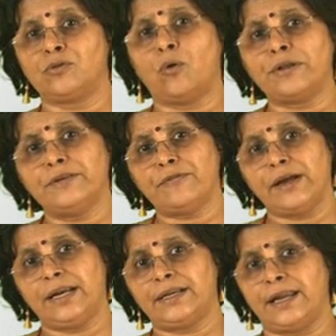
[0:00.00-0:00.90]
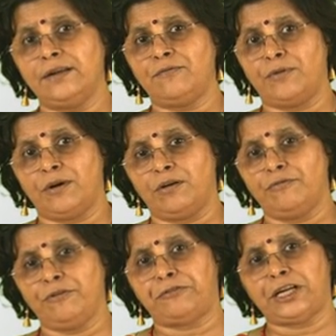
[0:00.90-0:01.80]
code the file at
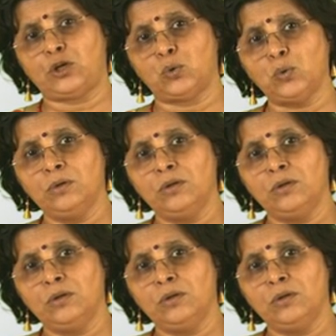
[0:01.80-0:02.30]
10:52,